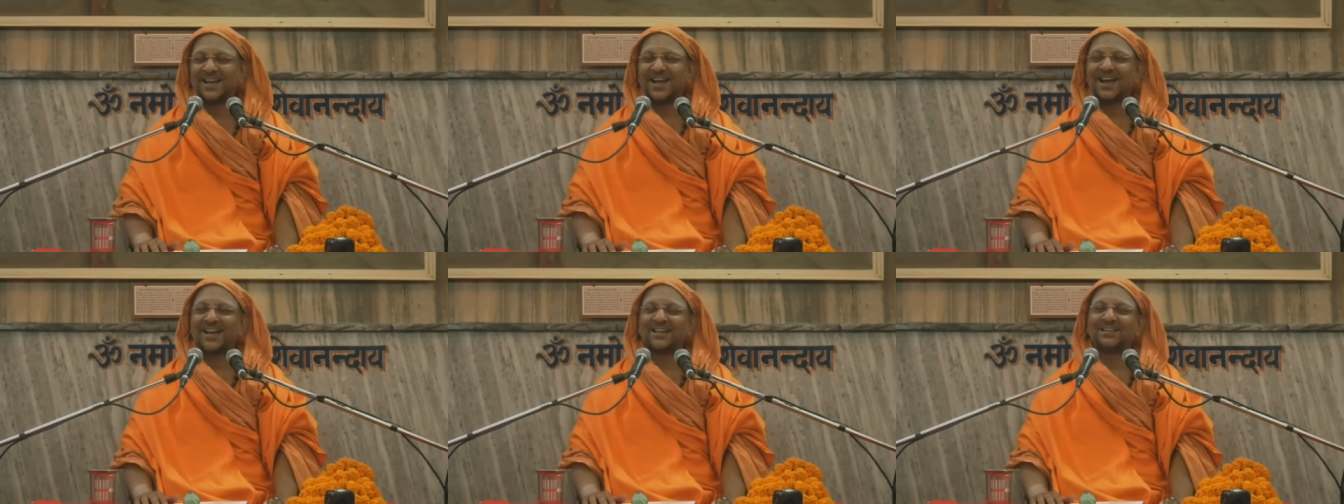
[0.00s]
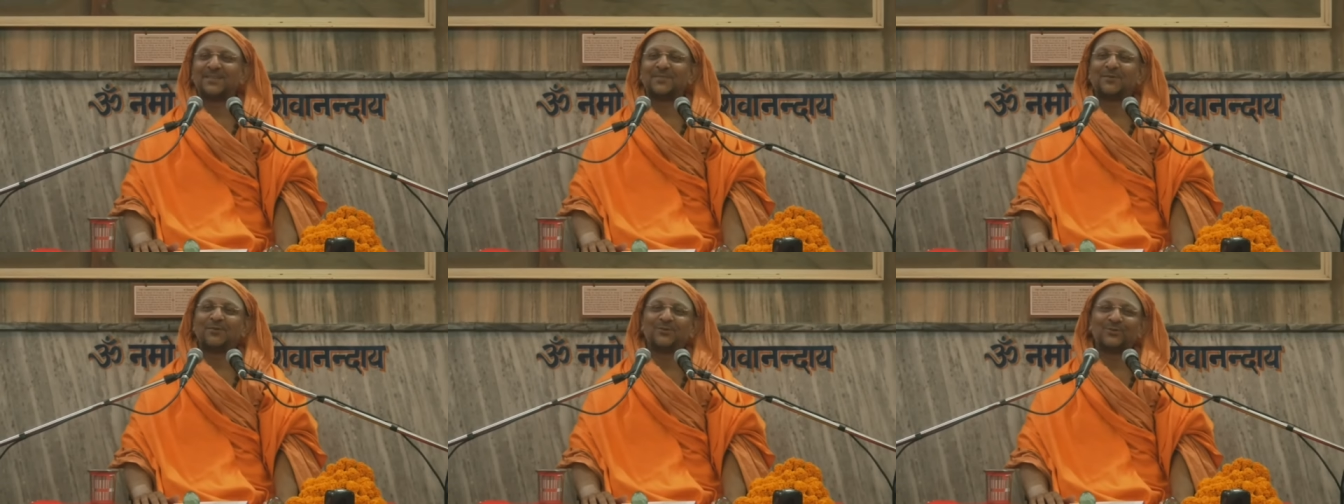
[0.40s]
And
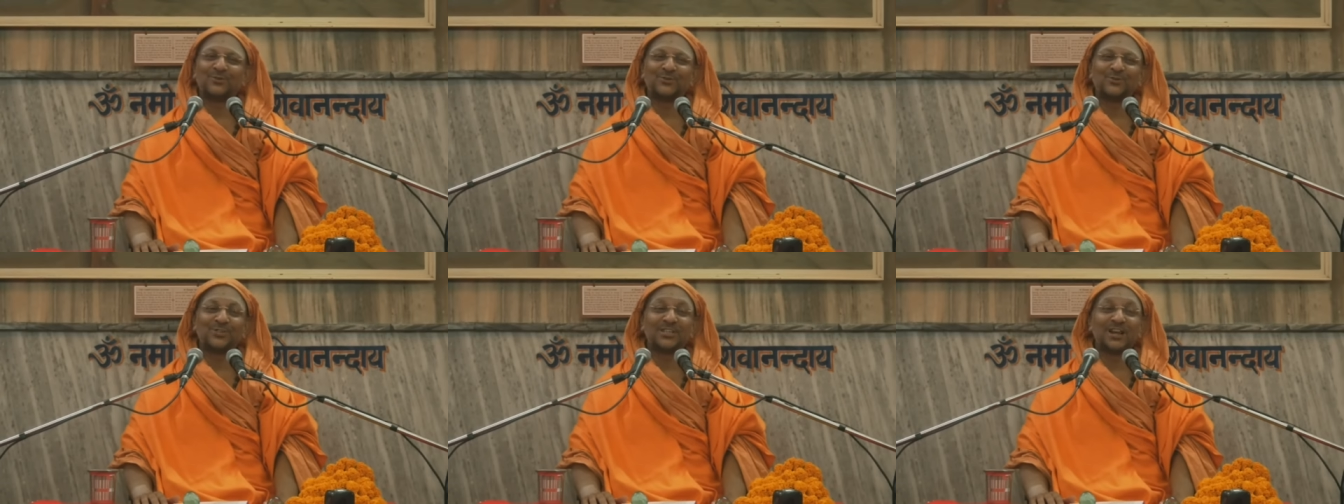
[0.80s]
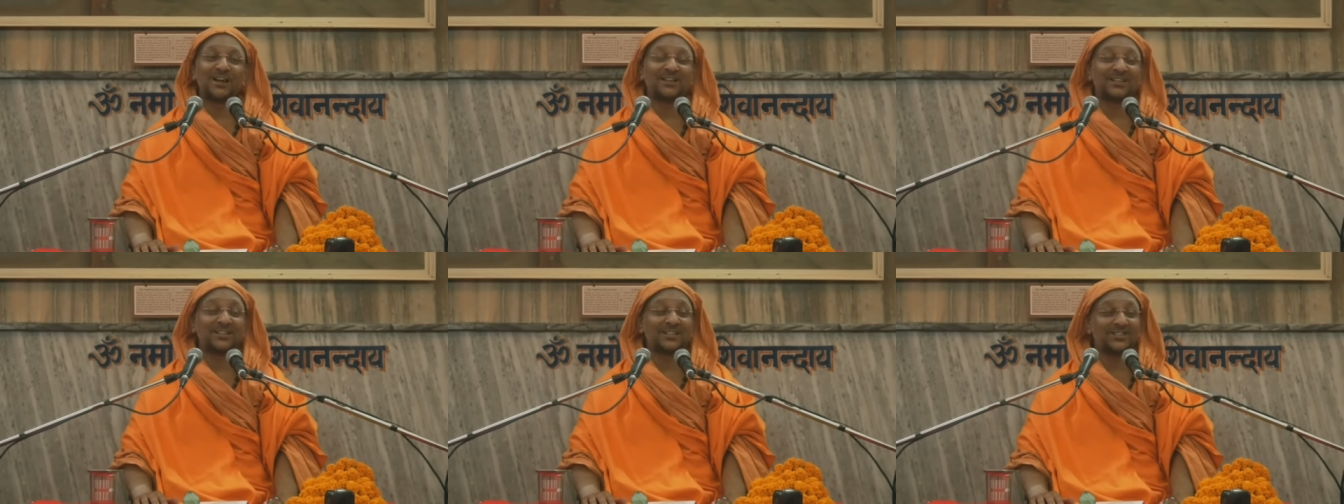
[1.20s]
the buffalo
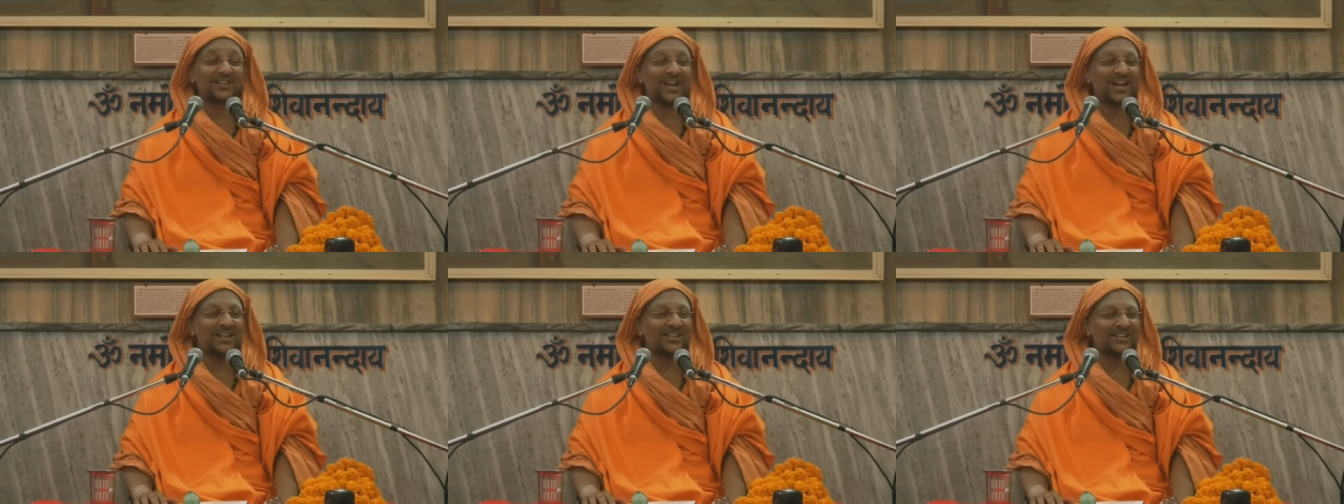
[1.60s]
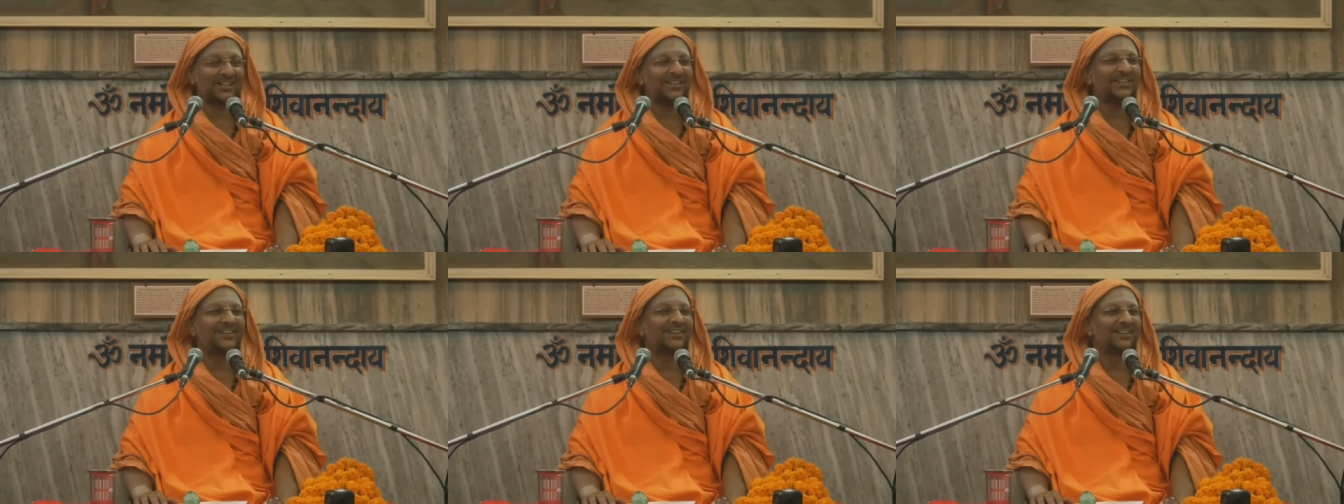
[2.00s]
started
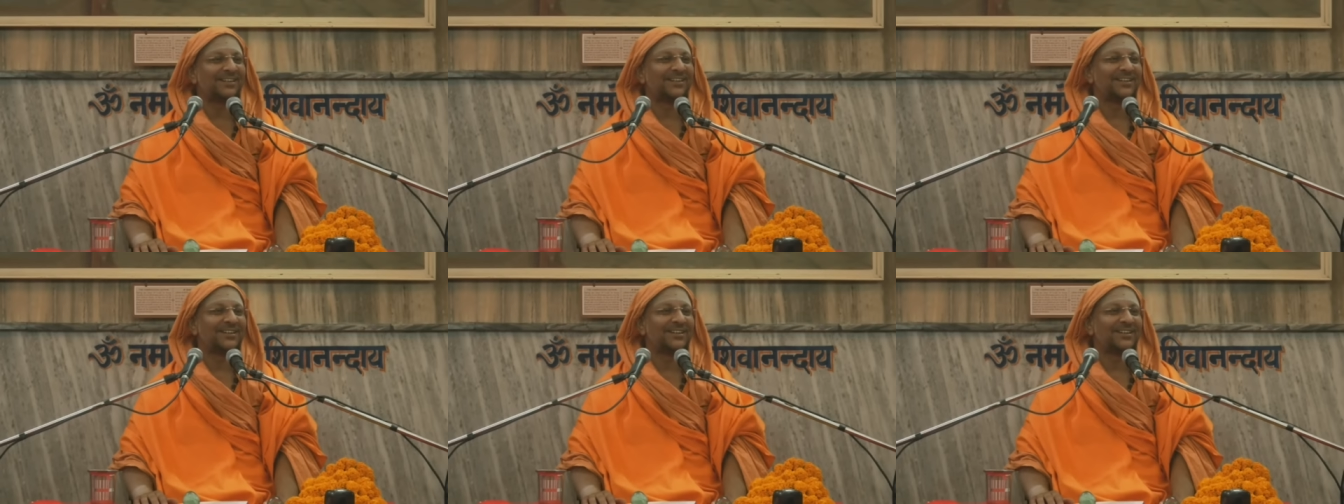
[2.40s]
chanting